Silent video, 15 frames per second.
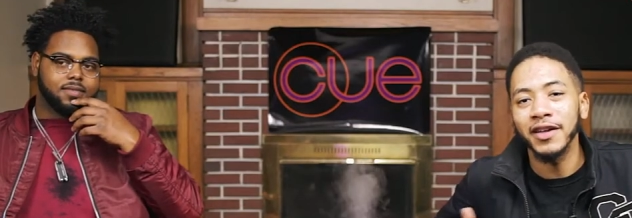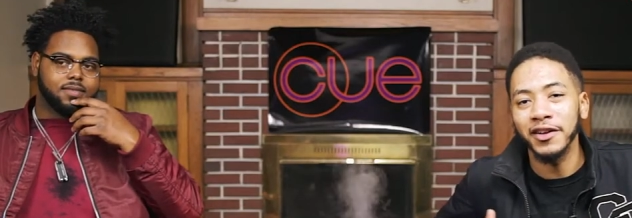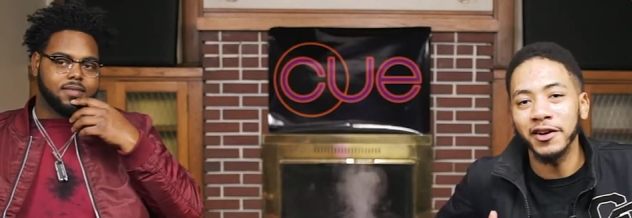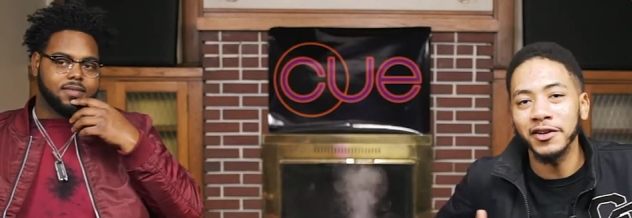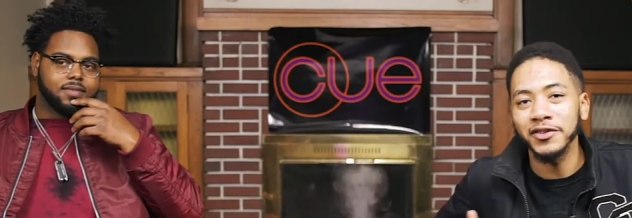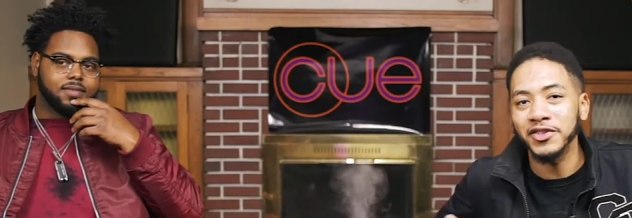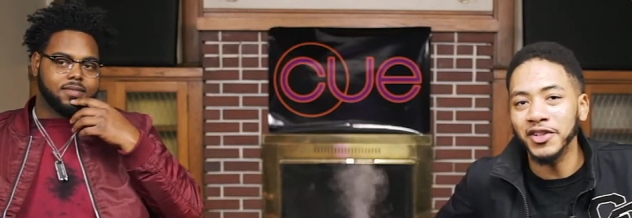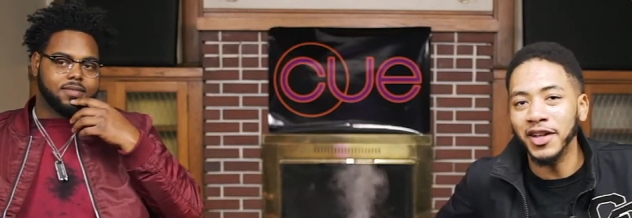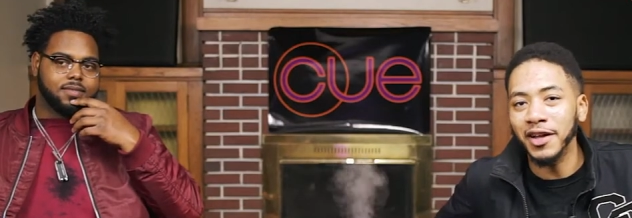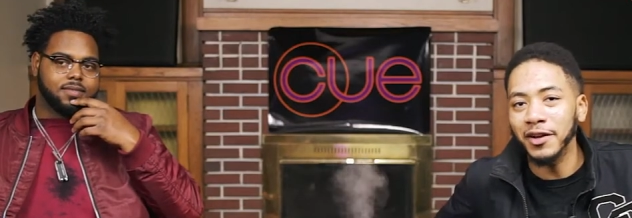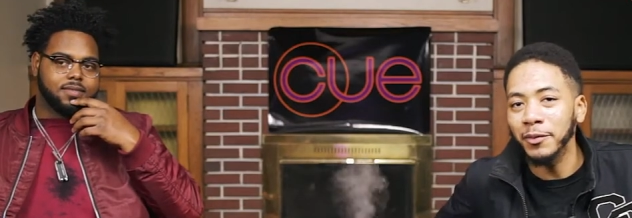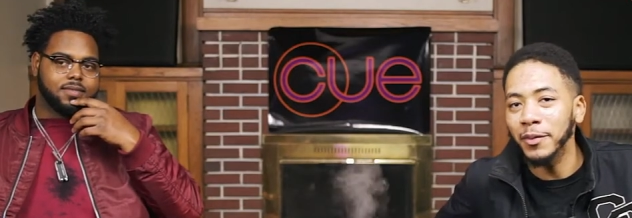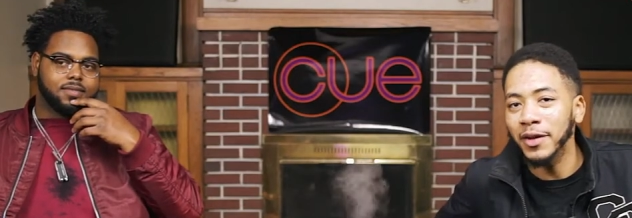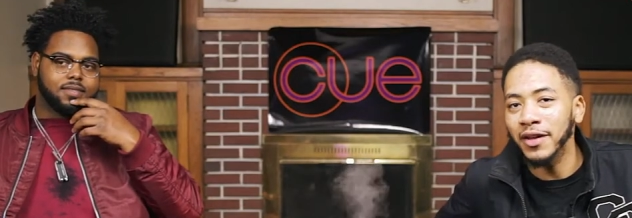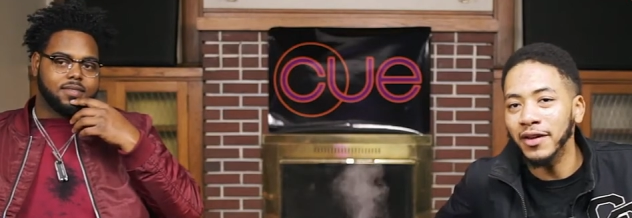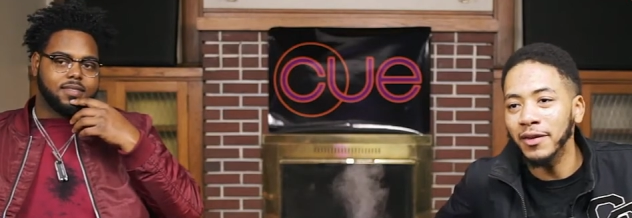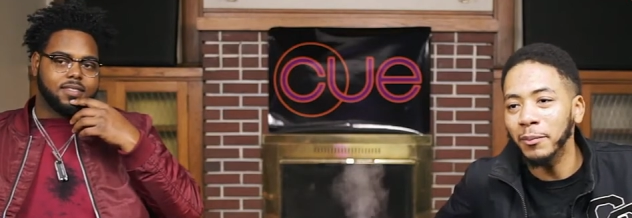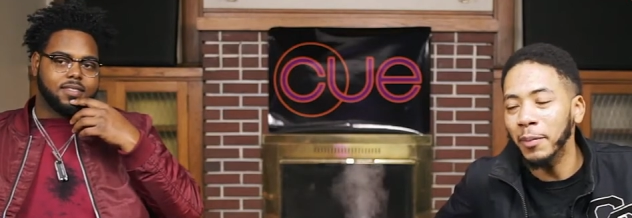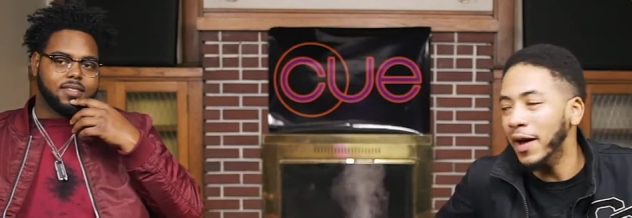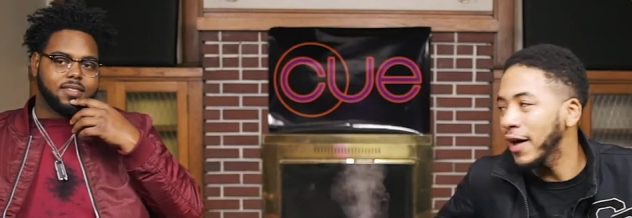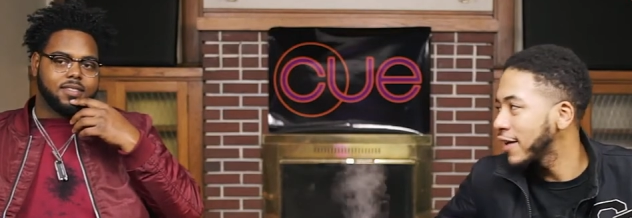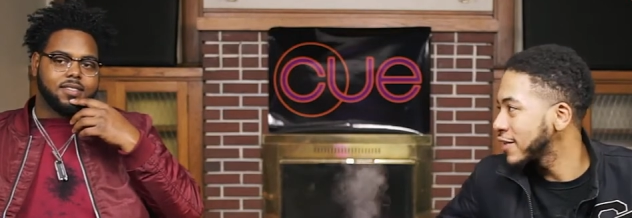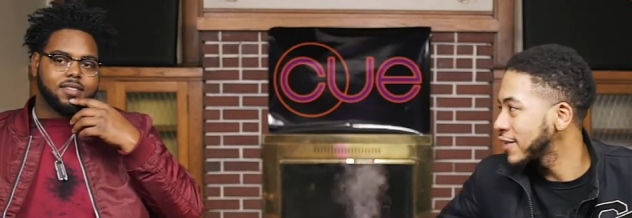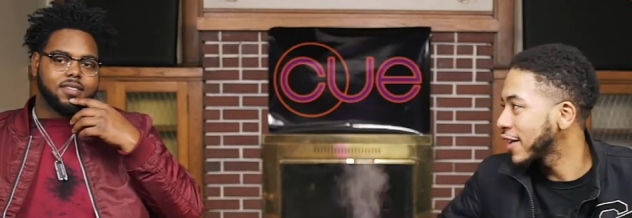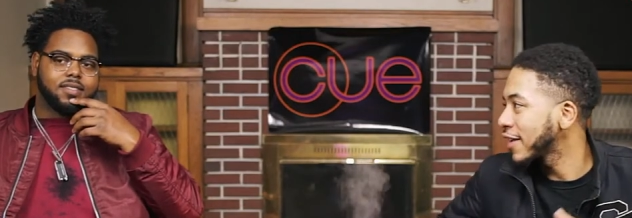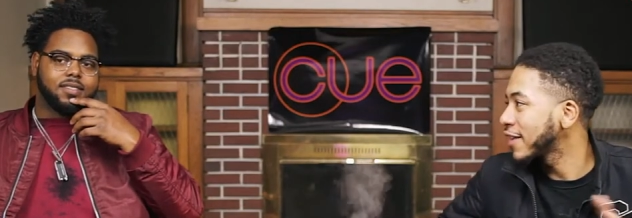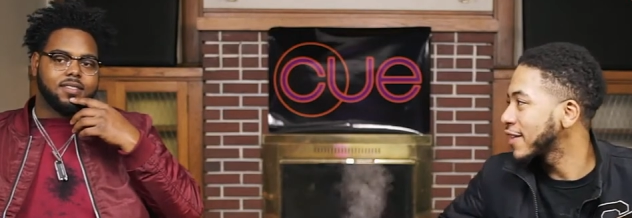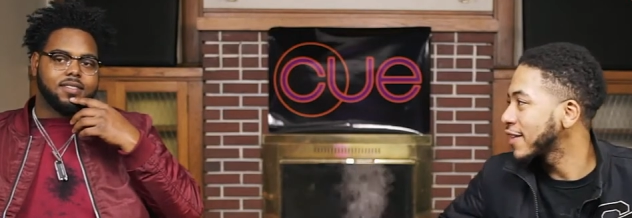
Speaker 1: Y'all just let him in past like